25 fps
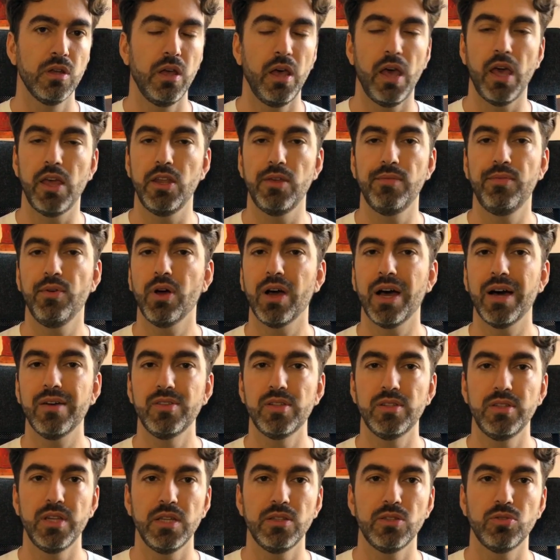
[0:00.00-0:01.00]
and if you have
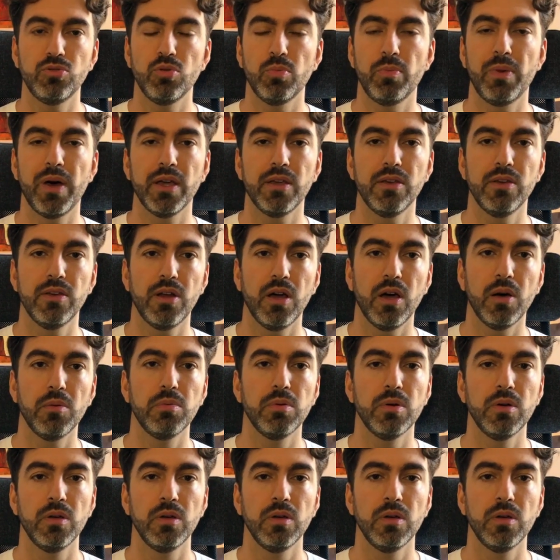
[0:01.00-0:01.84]
the data to back it up,